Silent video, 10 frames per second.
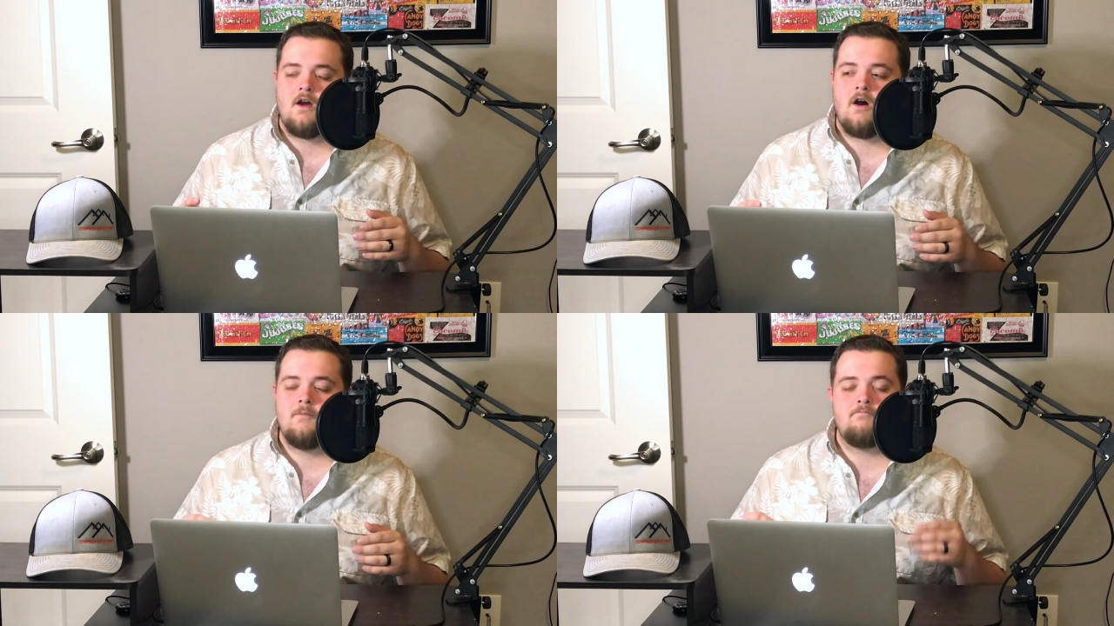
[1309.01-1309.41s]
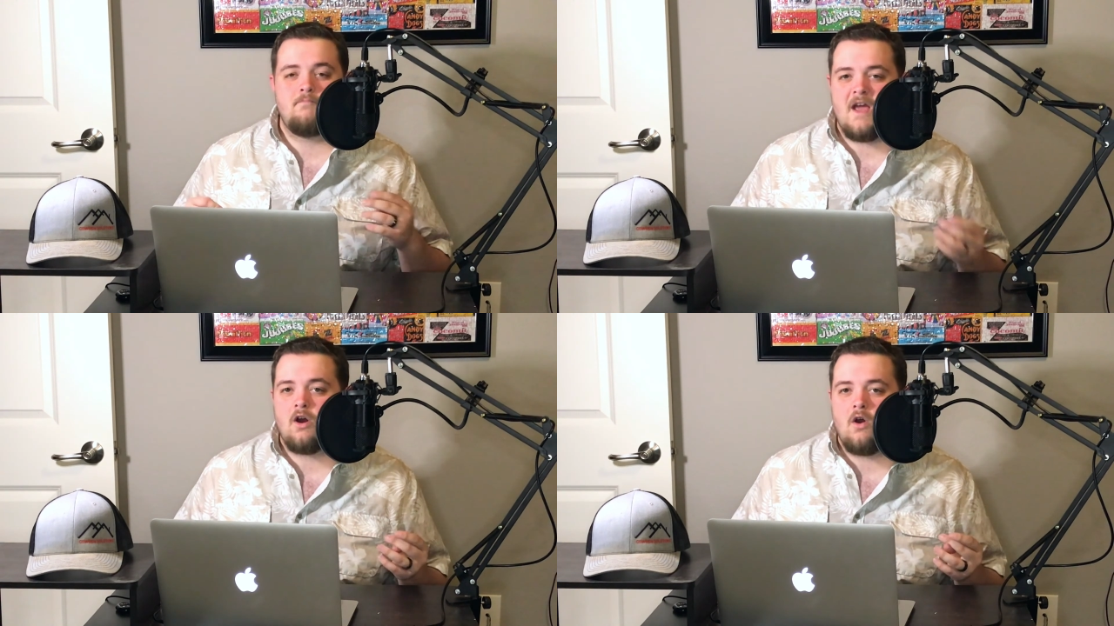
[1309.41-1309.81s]
On
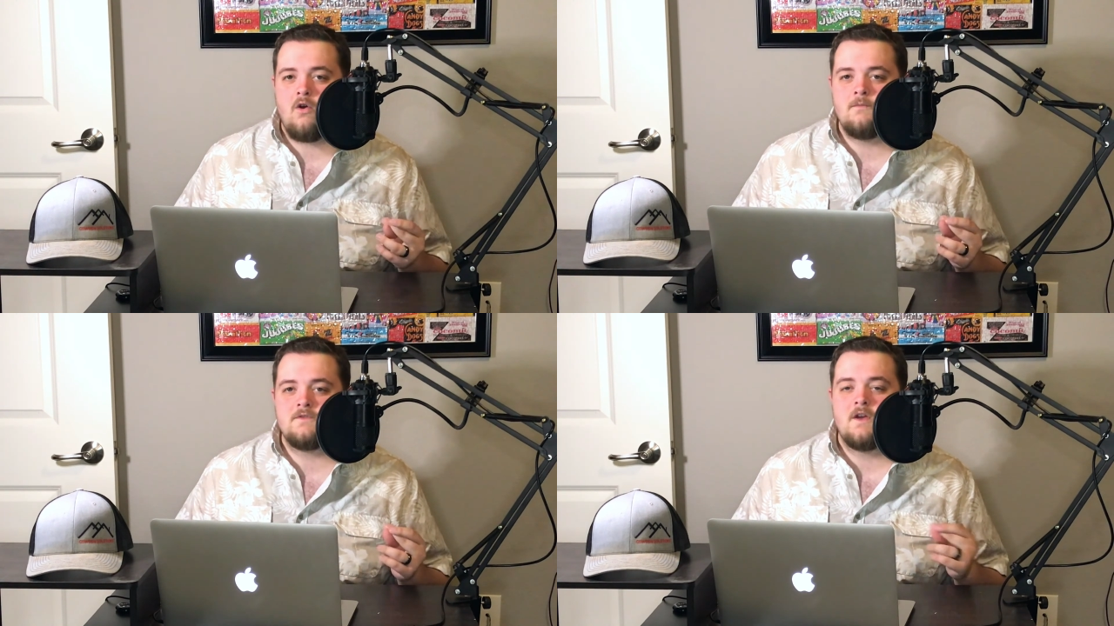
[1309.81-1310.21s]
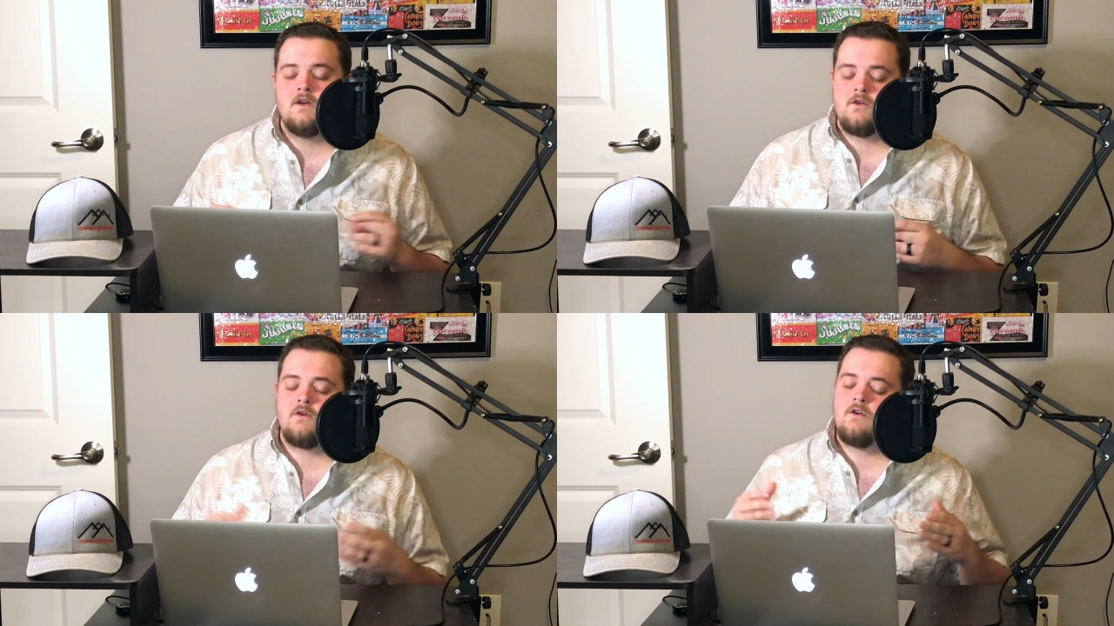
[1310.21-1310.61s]
bigger homes,
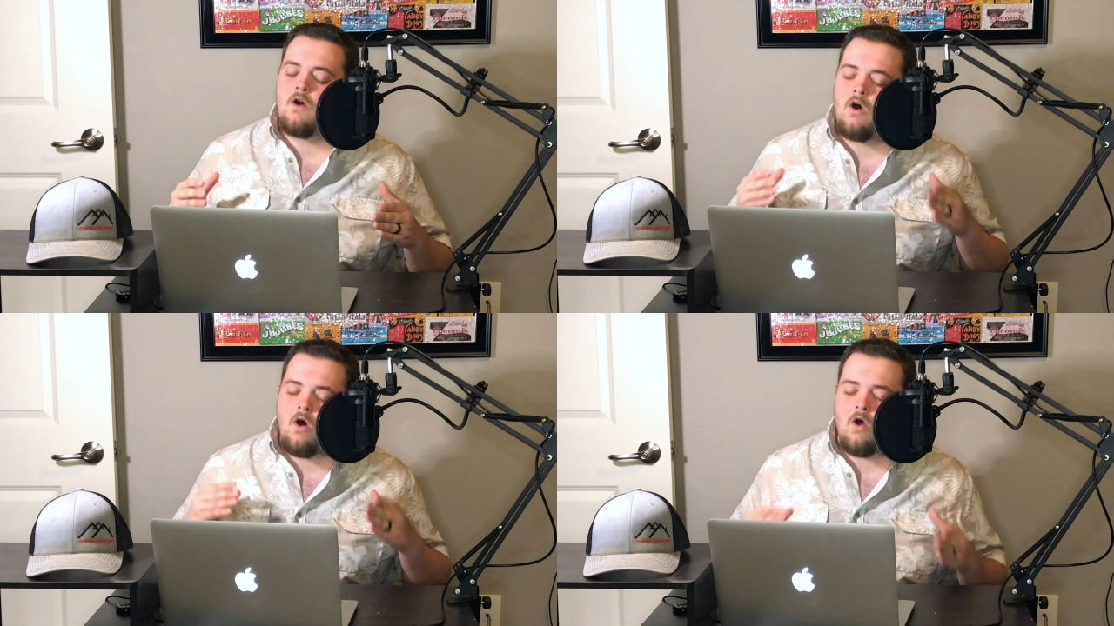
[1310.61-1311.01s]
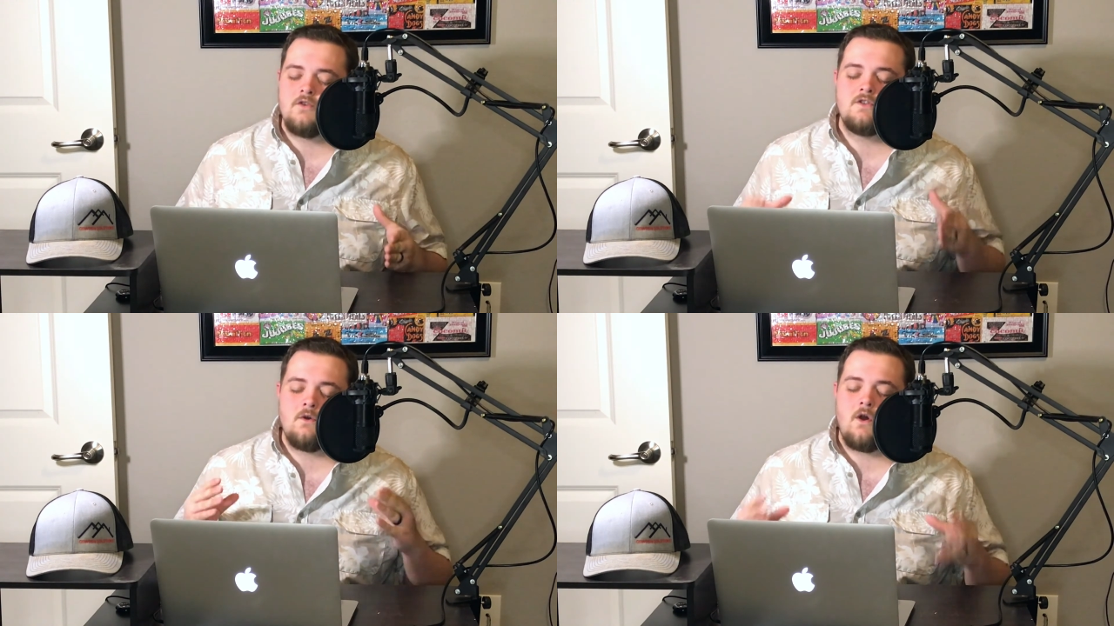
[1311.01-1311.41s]
you can
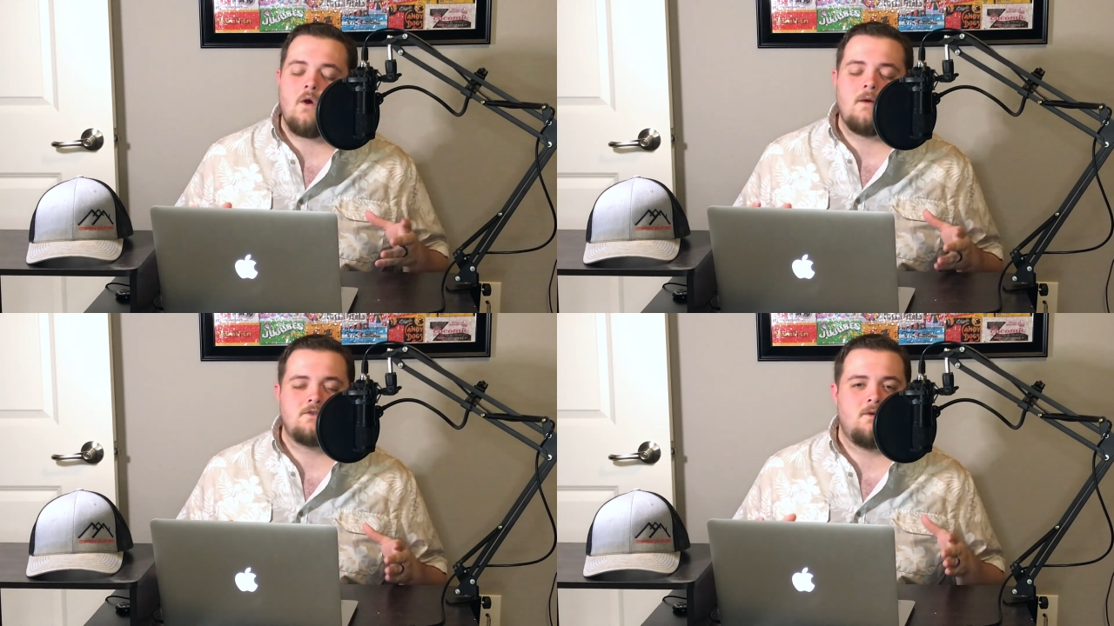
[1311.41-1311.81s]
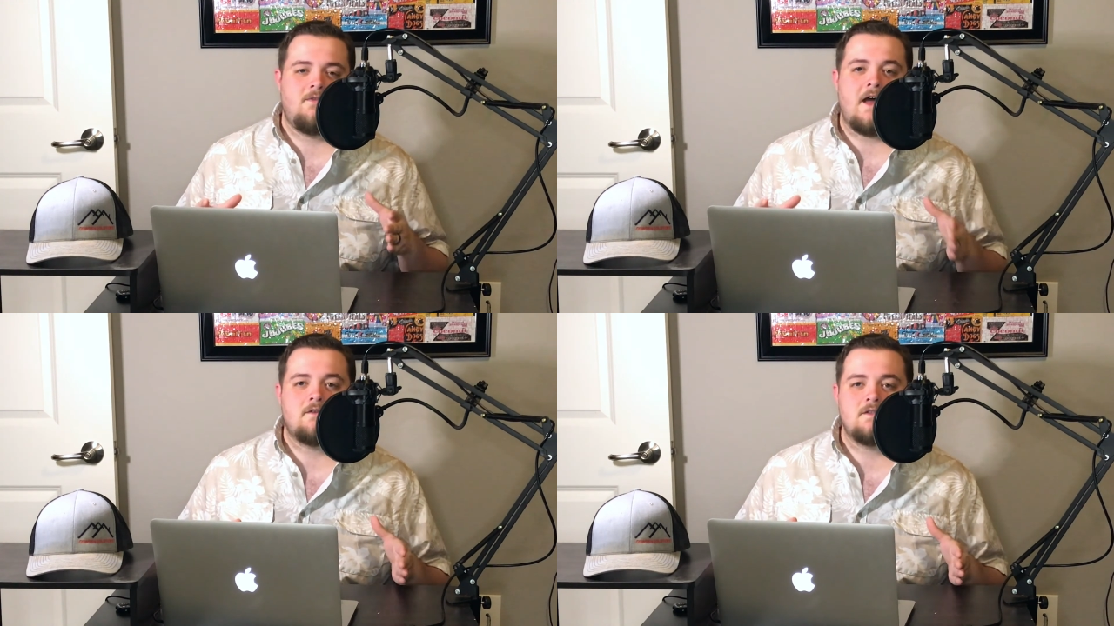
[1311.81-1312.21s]
also go up to
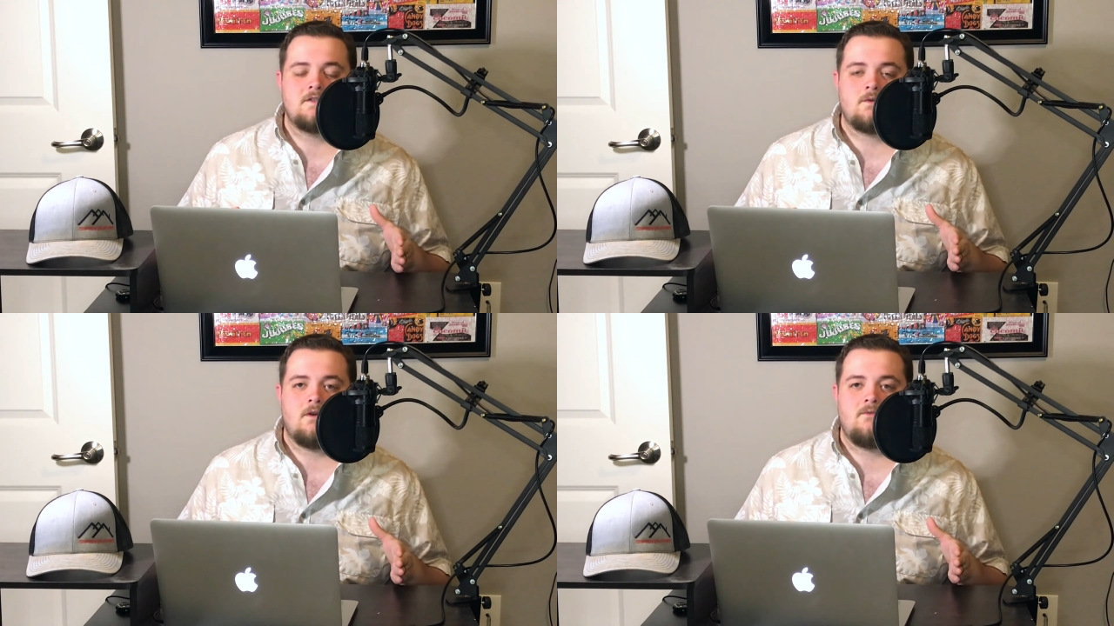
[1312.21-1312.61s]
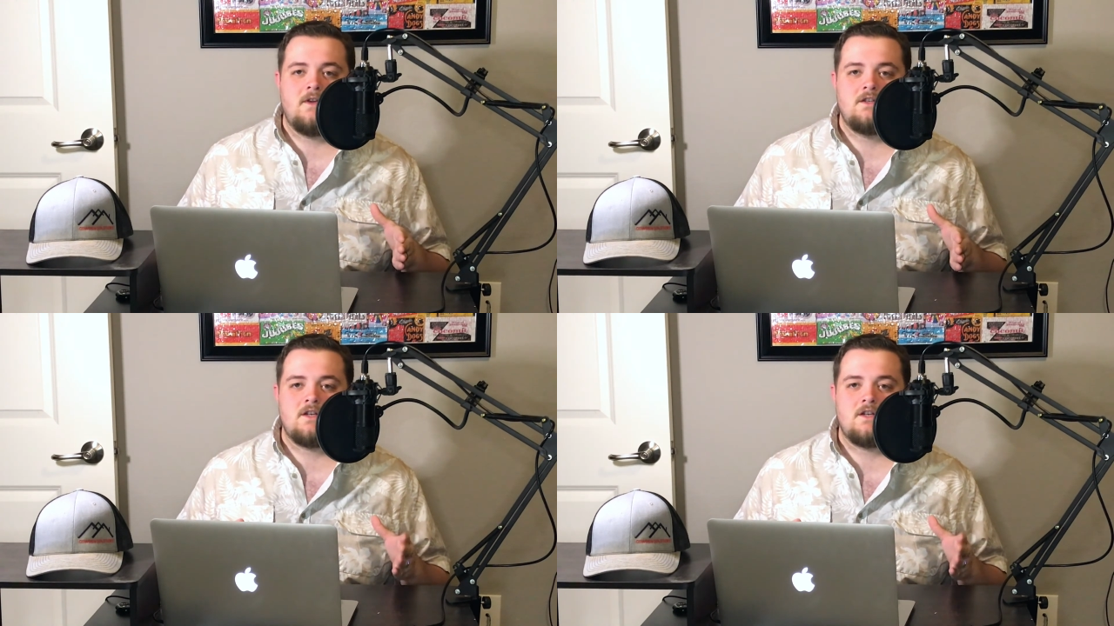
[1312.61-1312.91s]
1,000 square feet.